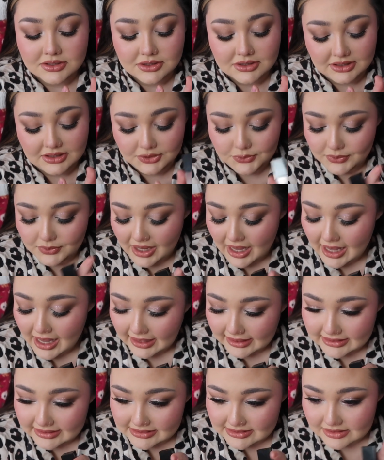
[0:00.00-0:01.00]
you
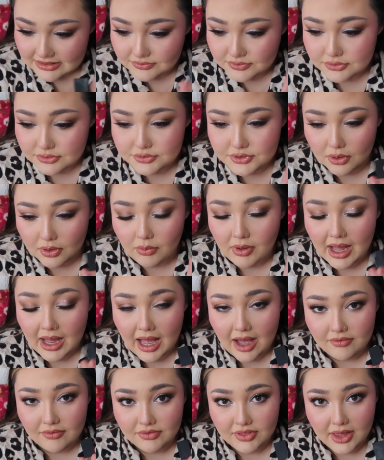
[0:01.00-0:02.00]
guys, if you don't
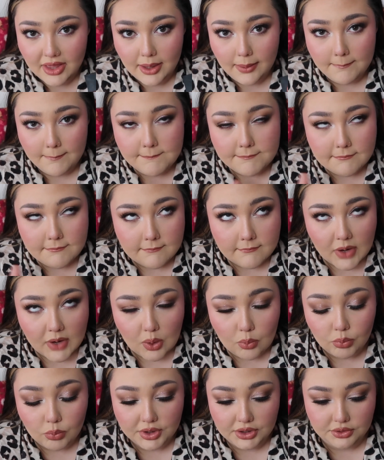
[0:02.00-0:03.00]
have them,
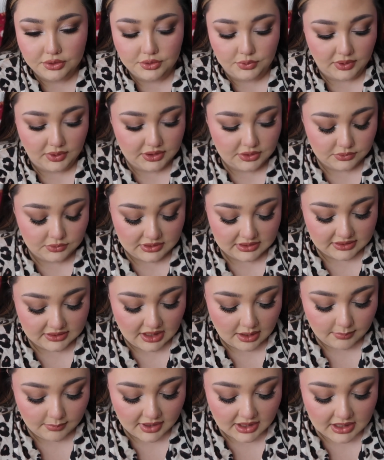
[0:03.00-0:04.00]
what are you doing? You need
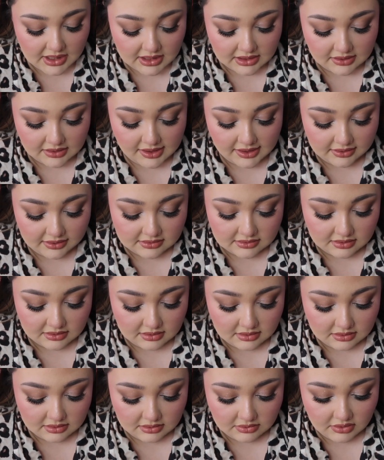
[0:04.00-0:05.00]
them. Like,
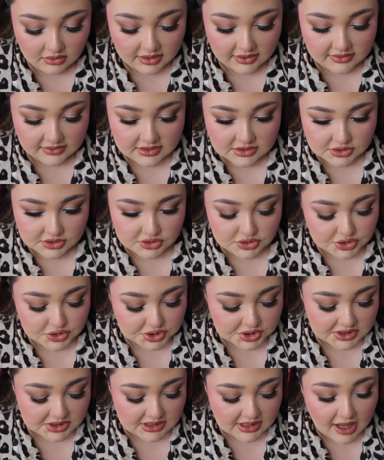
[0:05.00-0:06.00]
look at this
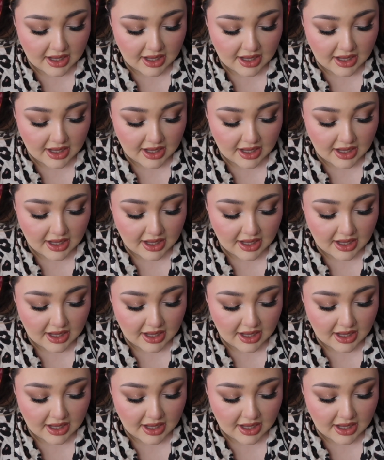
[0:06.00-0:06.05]
juicy